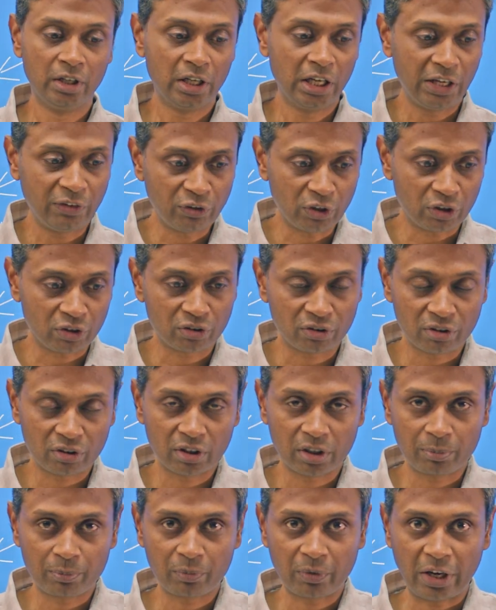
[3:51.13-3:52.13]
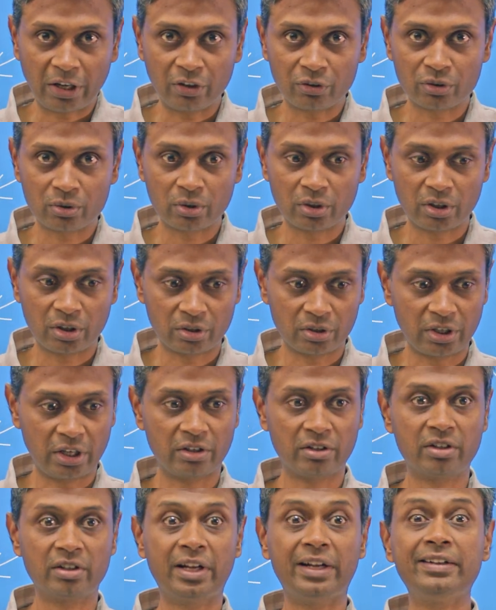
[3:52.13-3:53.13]
If you're the kind of student that
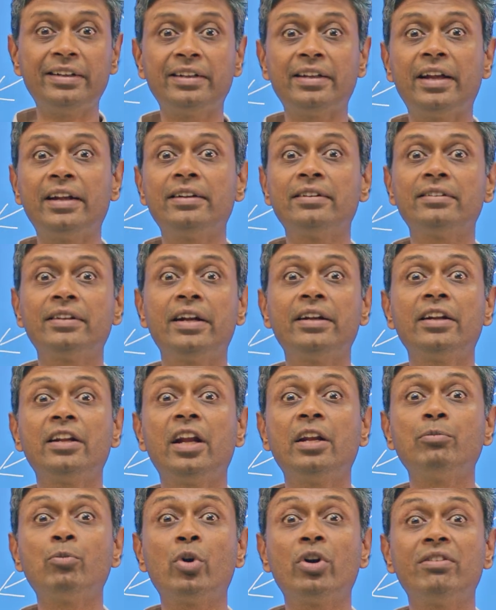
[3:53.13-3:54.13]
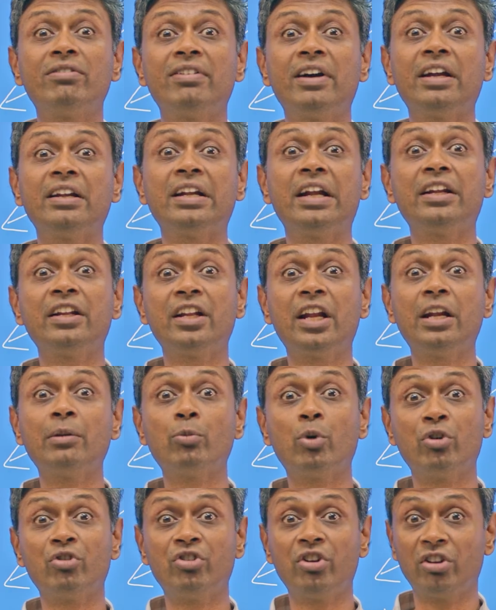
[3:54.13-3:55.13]
says 99, 99.5,
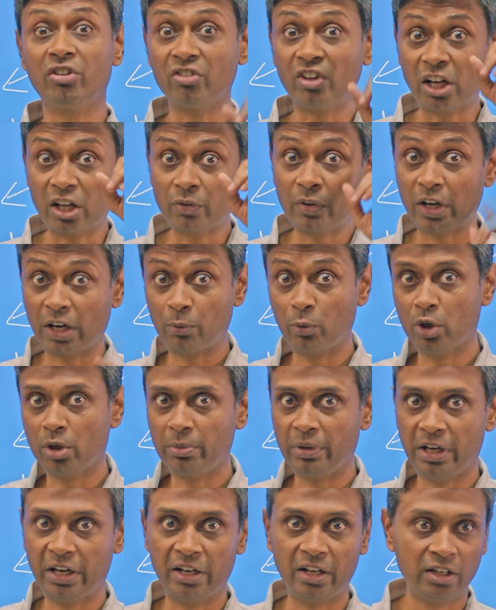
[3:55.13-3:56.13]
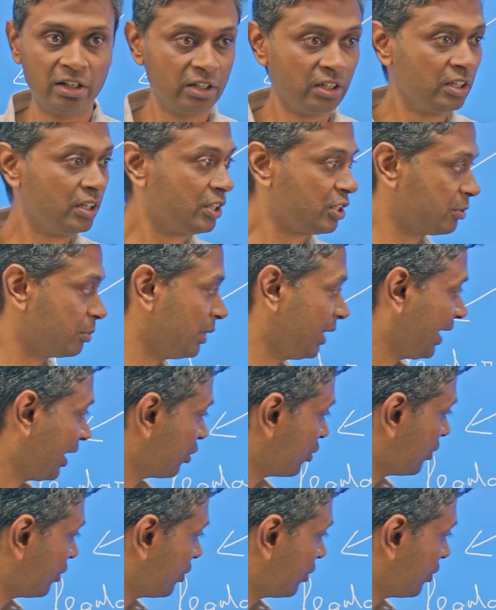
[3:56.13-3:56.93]
99.6, that's where I want to be headed, you'll be like, I